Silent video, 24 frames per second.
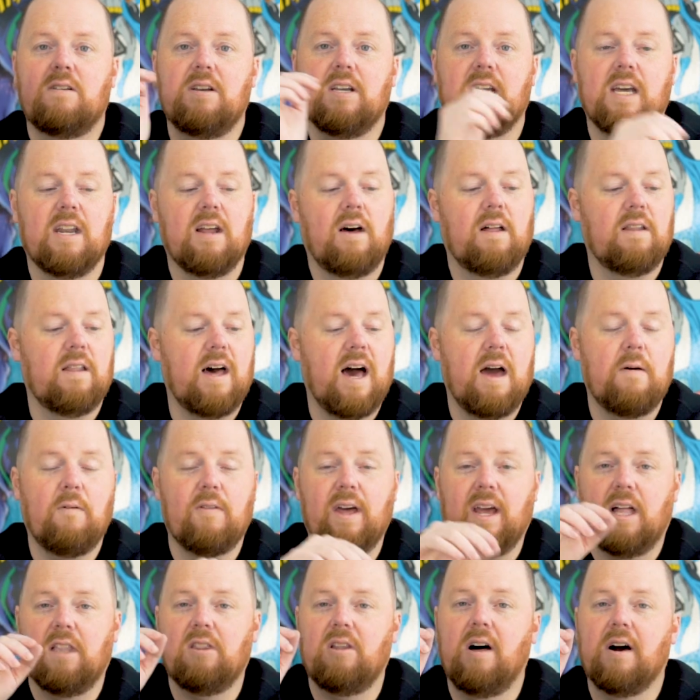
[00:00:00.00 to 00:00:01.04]
or you get online with
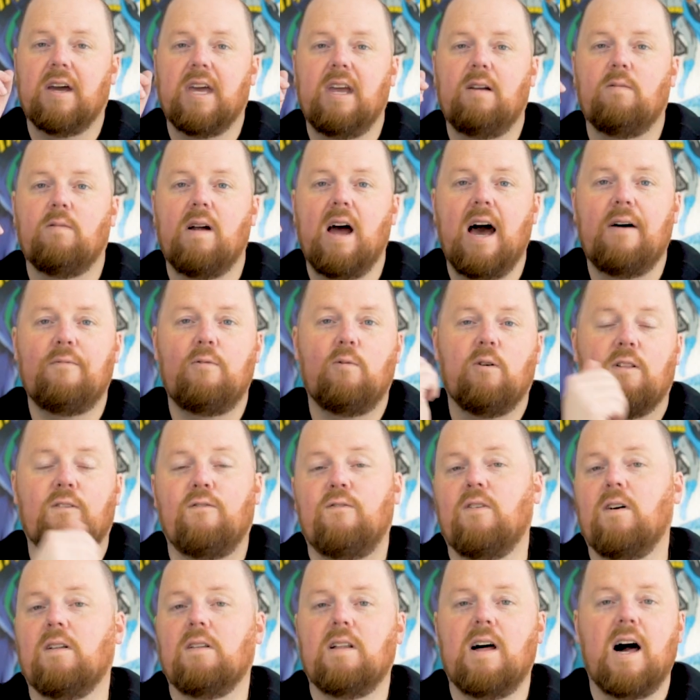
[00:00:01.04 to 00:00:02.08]
like a lucky raffle with
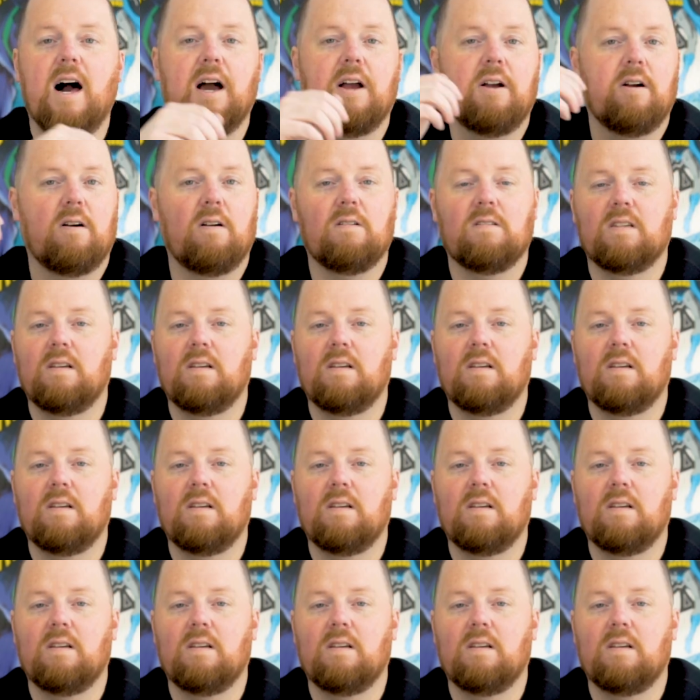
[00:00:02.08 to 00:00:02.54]
Foot Locker